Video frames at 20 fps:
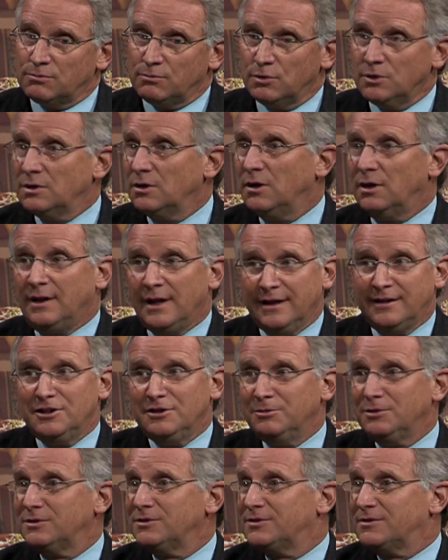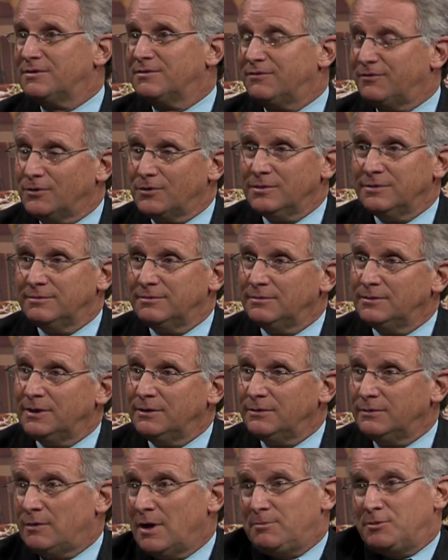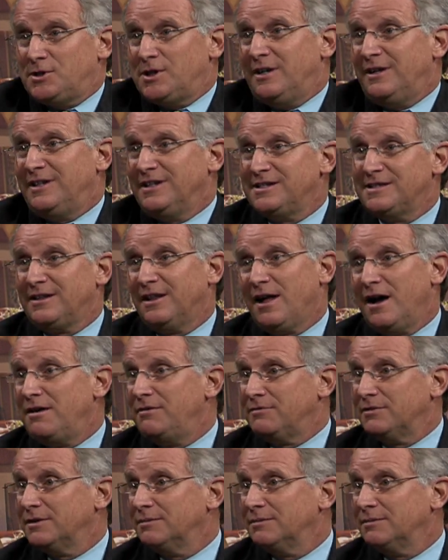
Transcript: were collectibles that represented his life.